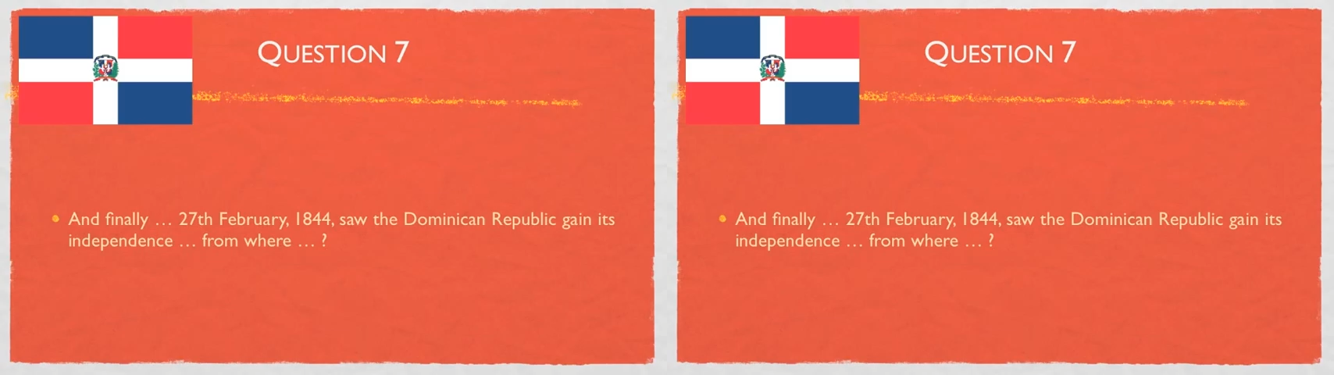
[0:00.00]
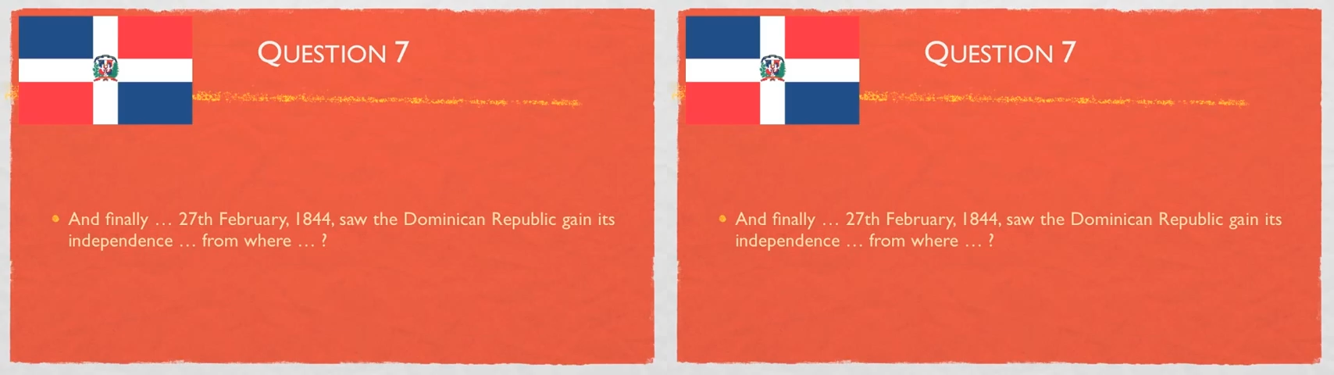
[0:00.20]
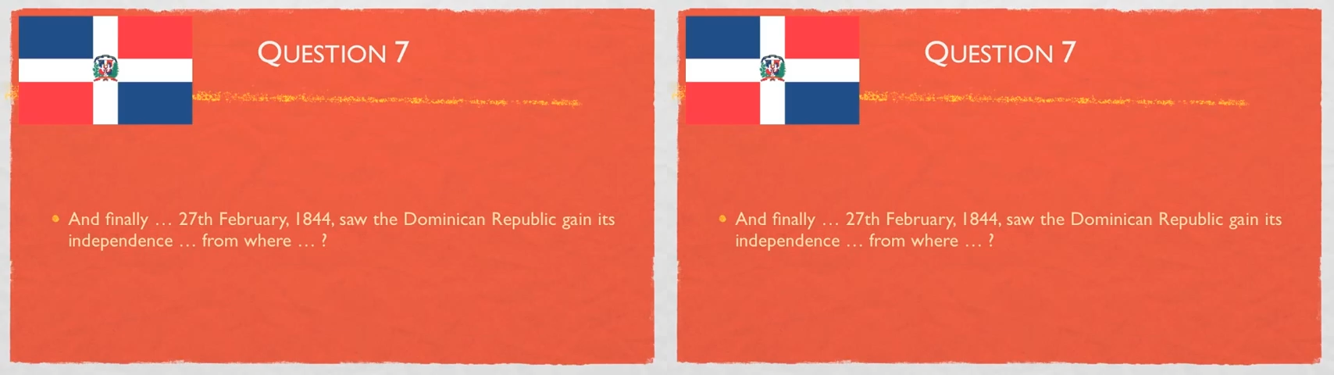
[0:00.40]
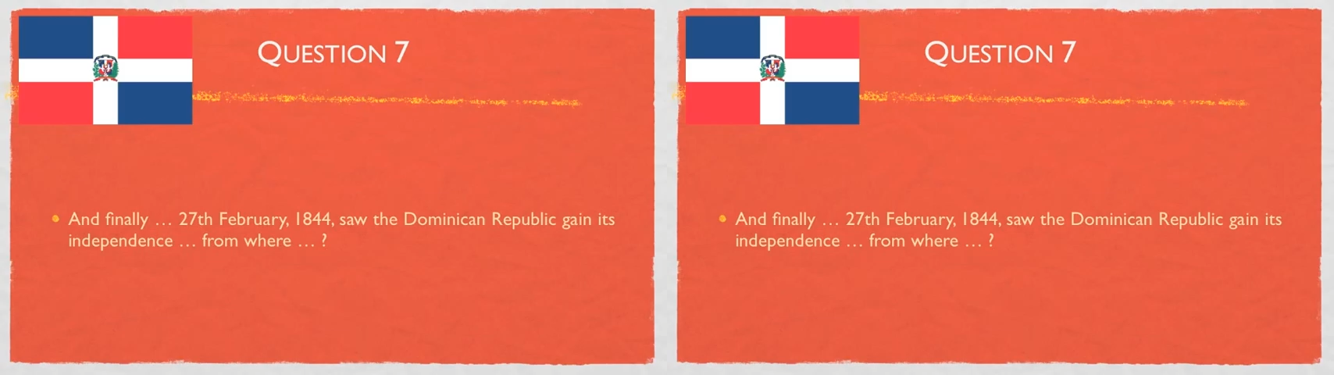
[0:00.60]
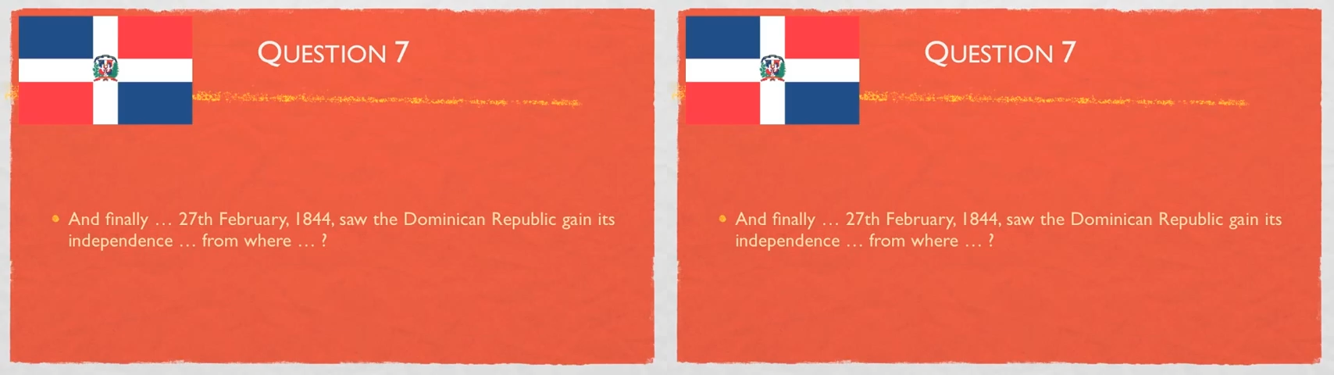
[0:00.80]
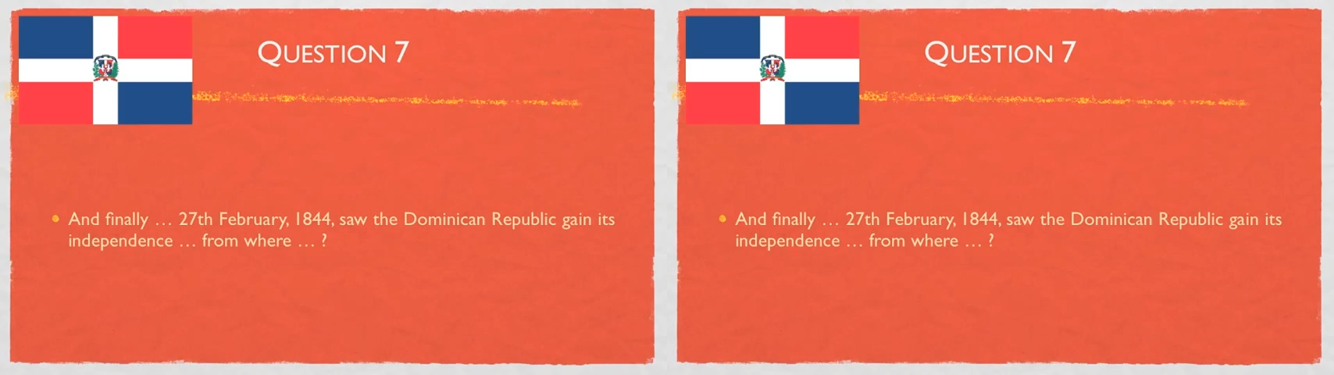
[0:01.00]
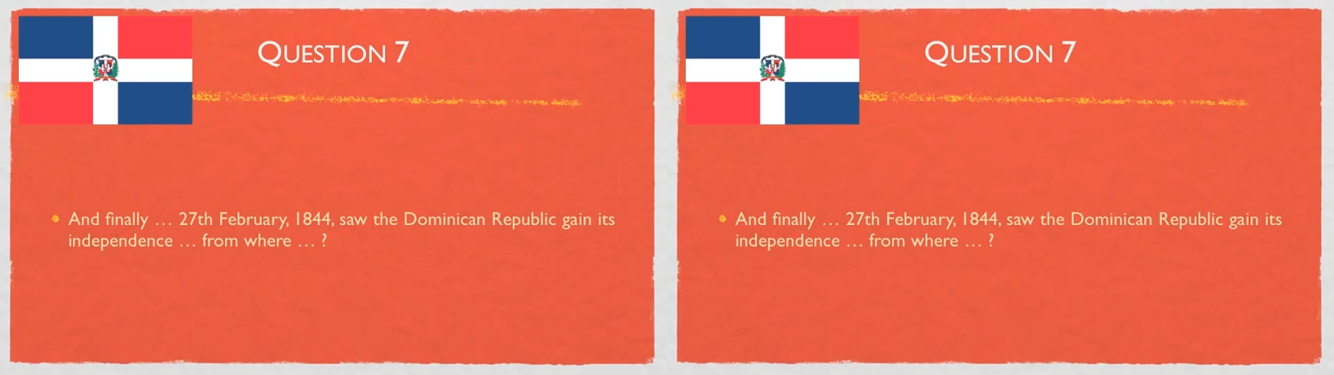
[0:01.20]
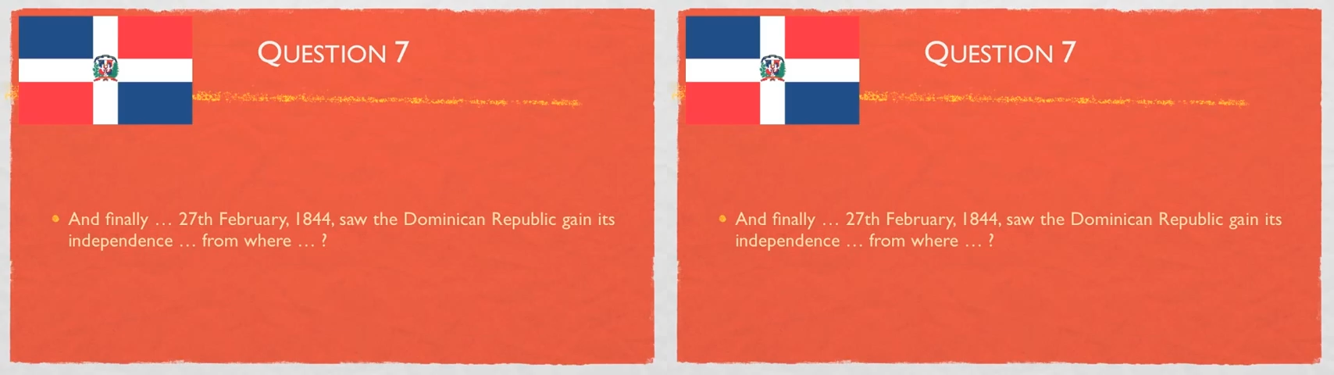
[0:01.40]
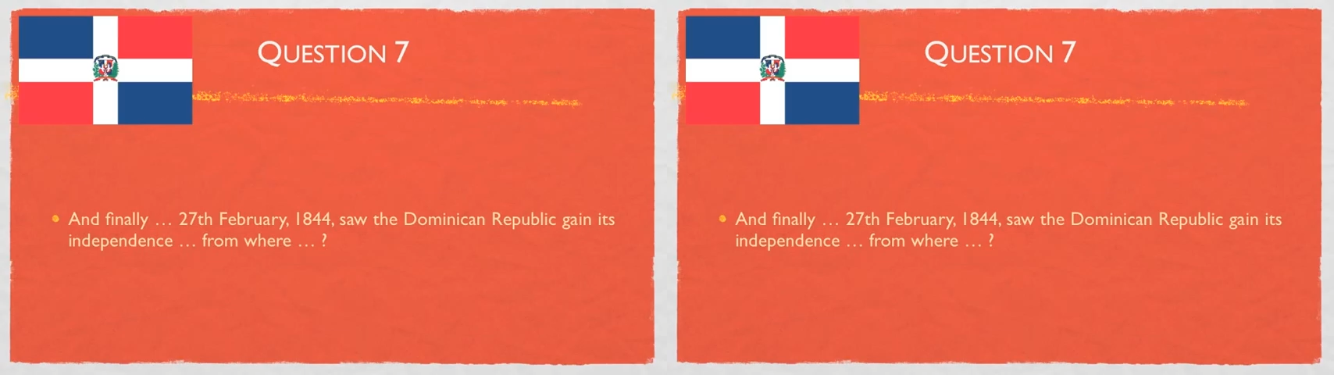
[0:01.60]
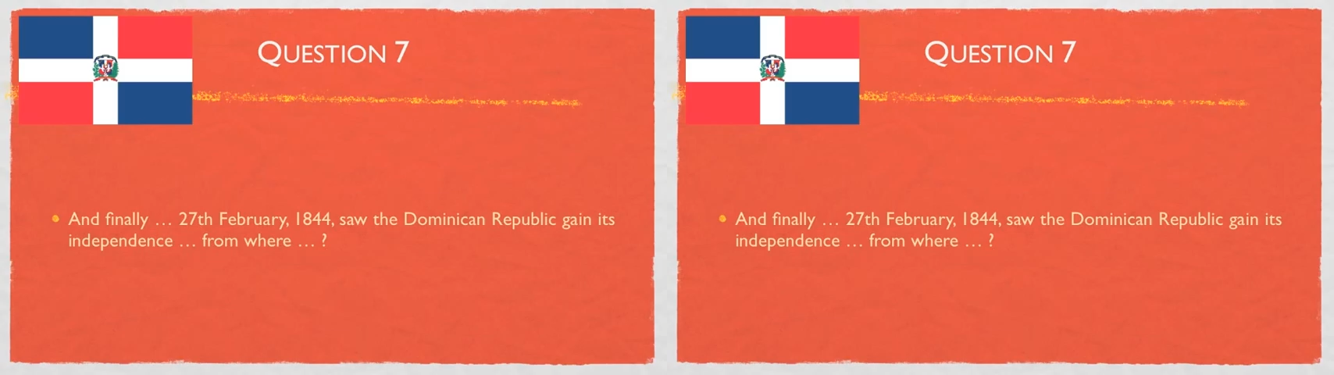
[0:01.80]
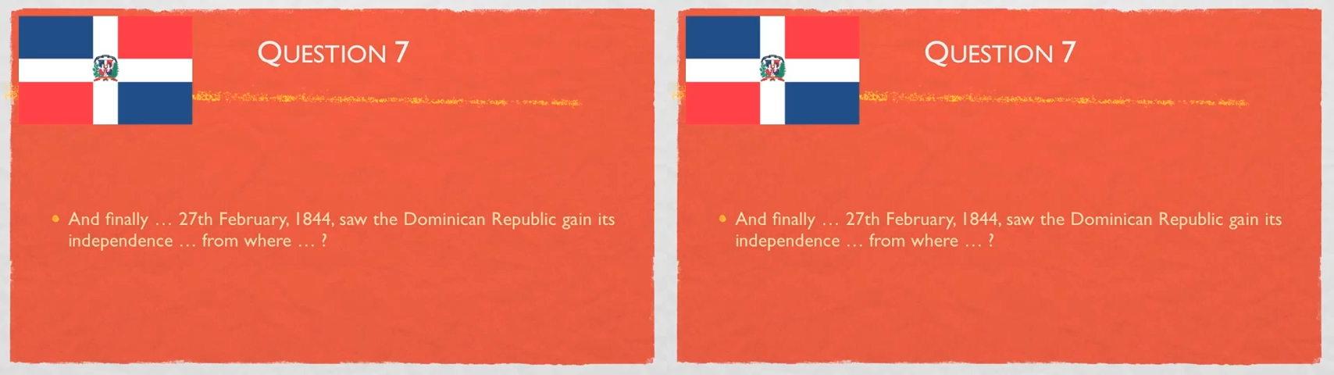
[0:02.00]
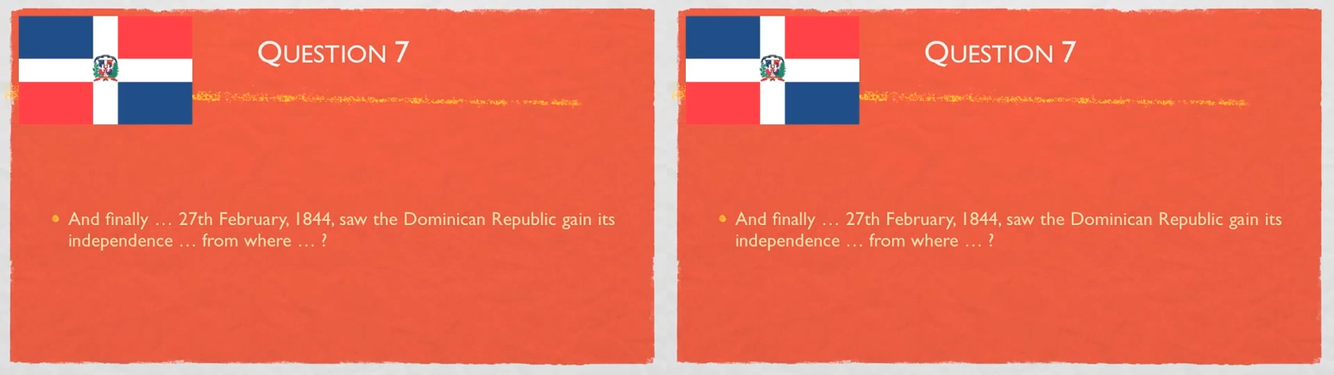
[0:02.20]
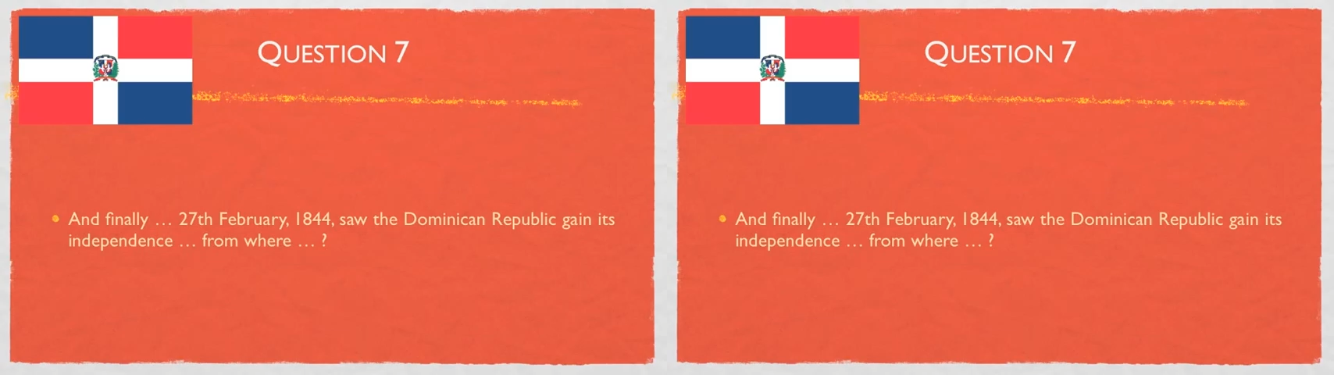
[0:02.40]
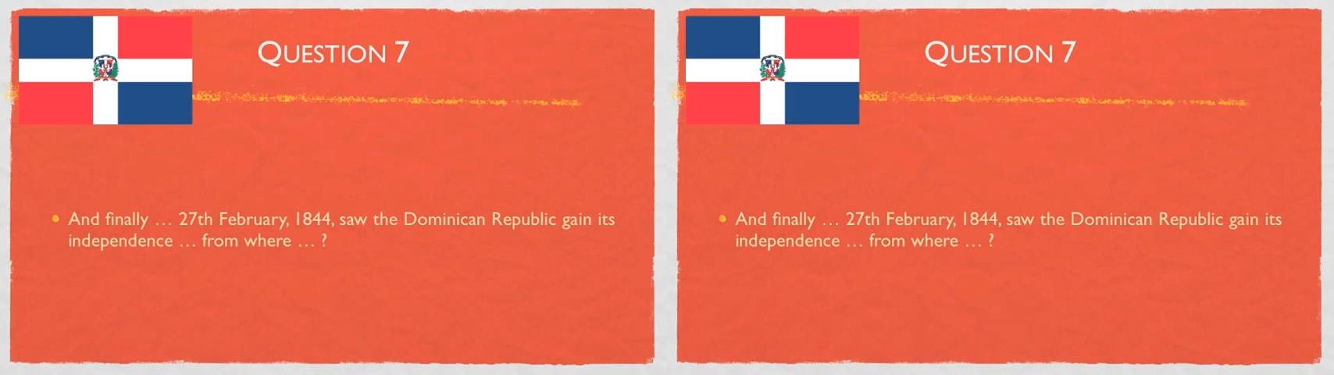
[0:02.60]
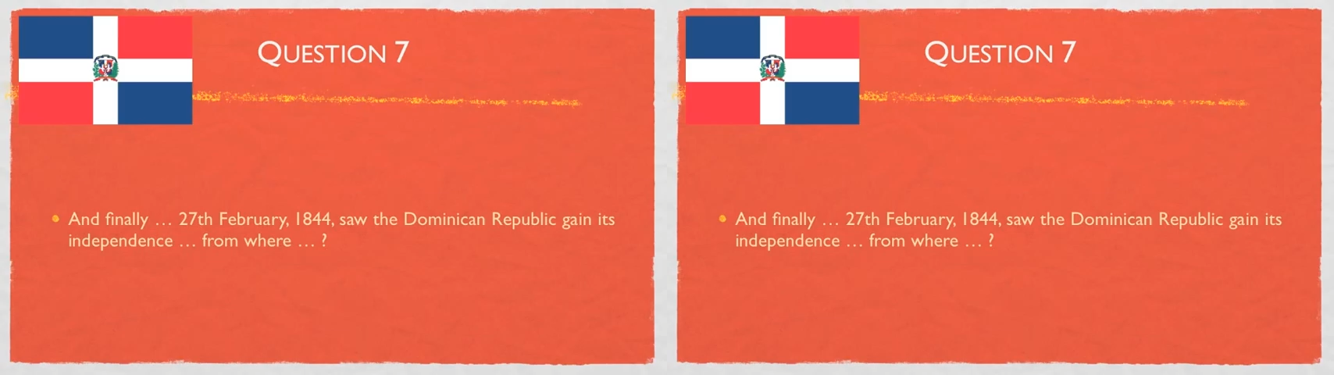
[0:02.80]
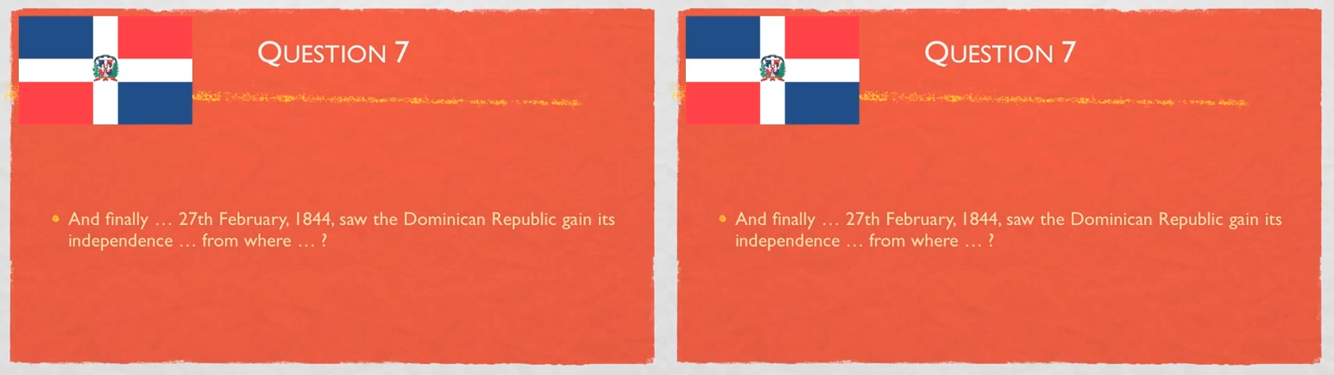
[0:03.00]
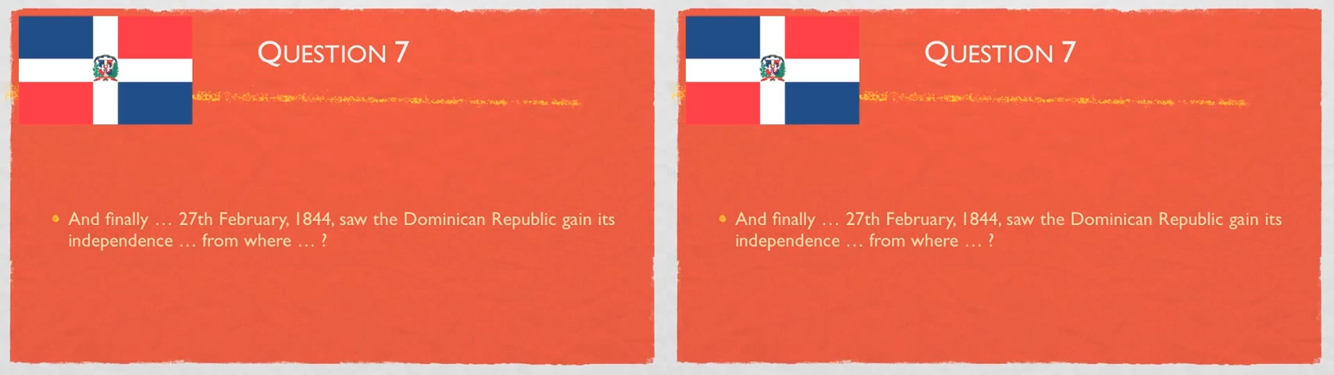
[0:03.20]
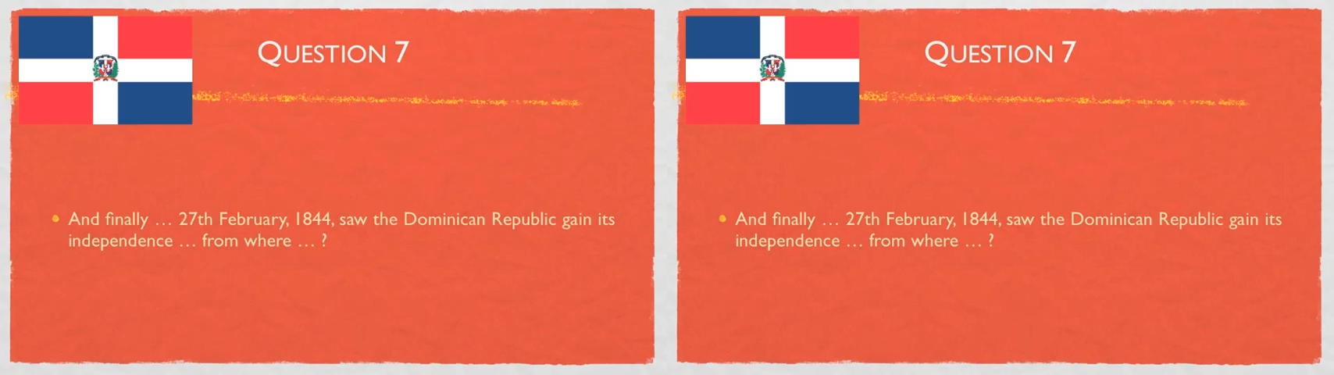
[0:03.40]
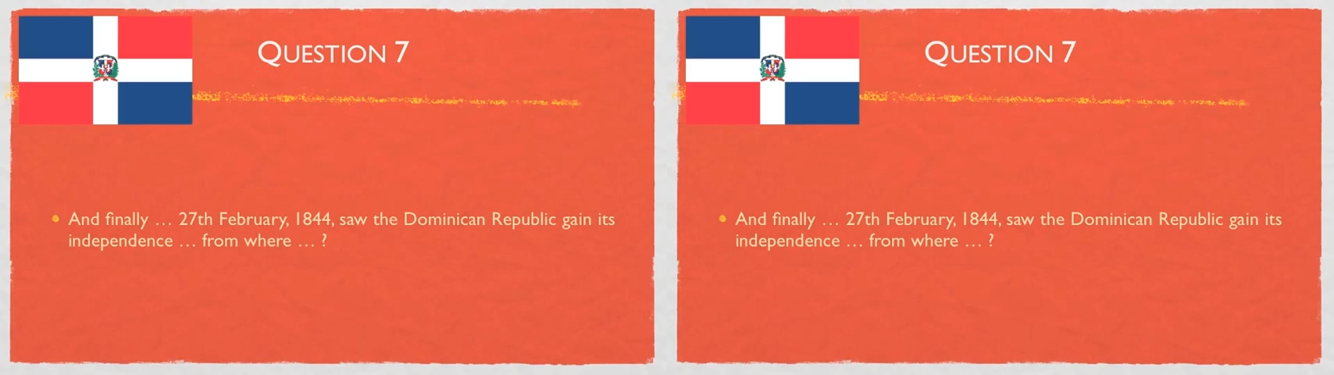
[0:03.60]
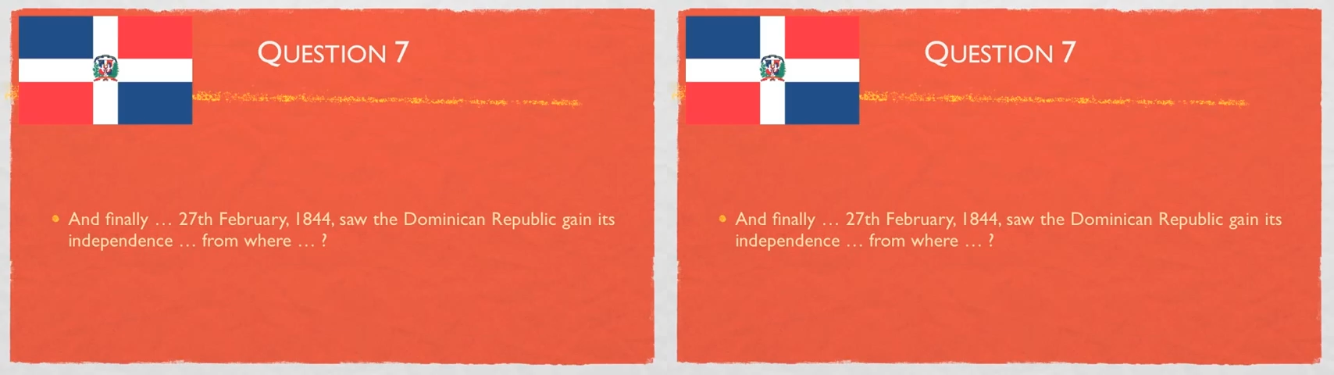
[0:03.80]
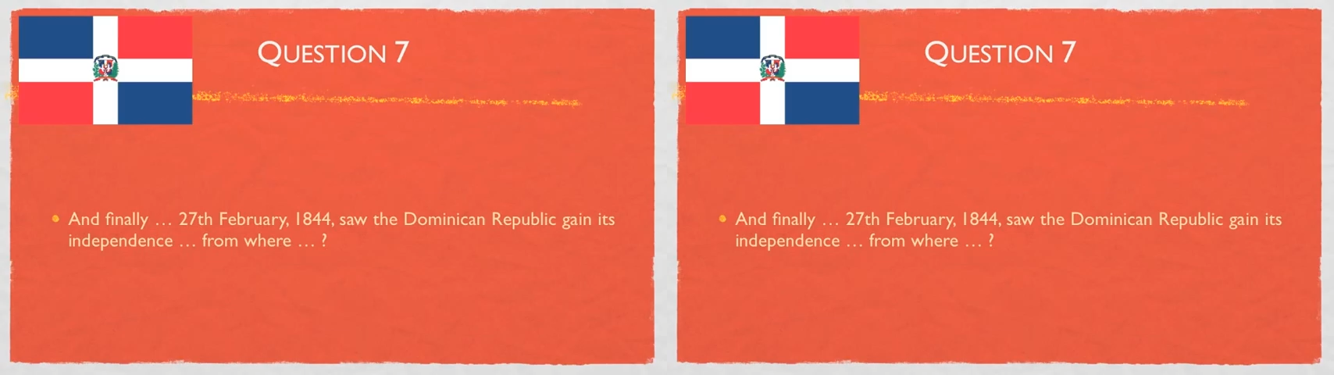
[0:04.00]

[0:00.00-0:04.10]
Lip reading: [unreadable: no face in view]